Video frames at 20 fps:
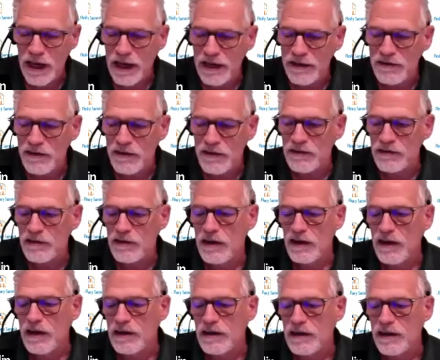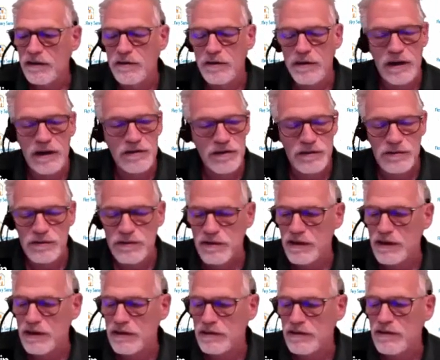ASICs, and other
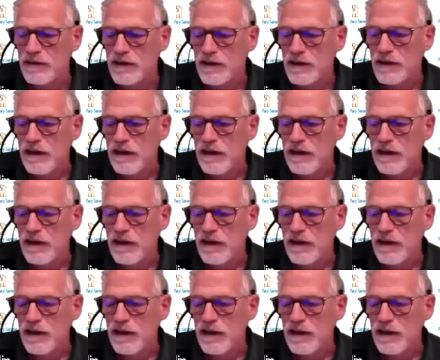SoCs,